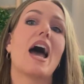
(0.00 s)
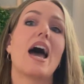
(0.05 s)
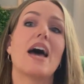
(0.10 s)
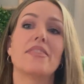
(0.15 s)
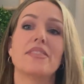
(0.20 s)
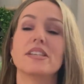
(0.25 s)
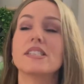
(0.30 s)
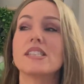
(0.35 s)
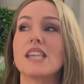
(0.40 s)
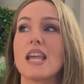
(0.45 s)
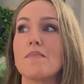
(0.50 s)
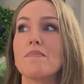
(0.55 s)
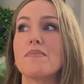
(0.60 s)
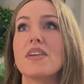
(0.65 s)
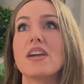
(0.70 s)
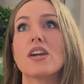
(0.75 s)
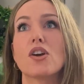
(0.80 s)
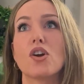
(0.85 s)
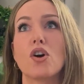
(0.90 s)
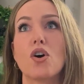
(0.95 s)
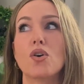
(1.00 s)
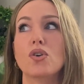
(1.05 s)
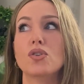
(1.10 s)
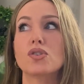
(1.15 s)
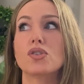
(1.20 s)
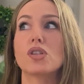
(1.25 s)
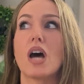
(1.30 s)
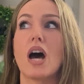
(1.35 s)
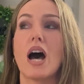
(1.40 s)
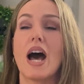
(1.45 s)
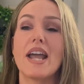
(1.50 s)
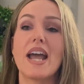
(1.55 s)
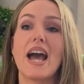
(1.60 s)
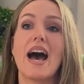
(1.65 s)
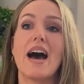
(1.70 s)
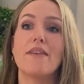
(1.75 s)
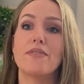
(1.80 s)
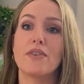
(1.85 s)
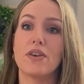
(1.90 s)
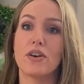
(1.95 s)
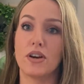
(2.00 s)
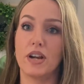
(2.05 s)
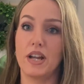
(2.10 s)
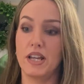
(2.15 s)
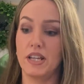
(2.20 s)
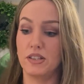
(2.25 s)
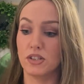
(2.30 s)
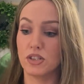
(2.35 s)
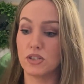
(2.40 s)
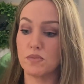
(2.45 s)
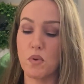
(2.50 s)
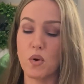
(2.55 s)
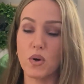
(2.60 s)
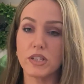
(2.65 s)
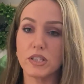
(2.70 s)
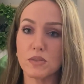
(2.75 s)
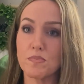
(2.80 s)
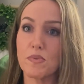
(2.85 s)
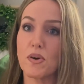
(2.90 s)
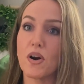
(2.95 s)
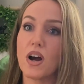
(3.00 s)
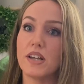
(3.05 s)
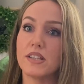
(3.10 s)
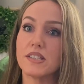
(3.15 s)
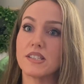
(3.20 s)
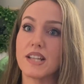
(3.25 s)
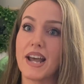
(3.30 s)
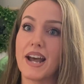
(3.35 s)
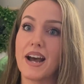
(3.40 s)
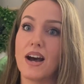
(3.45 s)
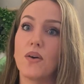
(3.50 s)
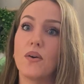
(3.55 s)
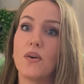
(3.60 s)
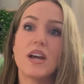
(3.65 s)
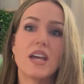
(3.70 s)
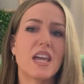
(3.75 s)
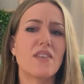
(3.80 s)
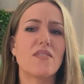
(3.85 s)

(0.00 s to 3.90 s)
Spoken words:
And the same thing goes, I have her in sports bras now.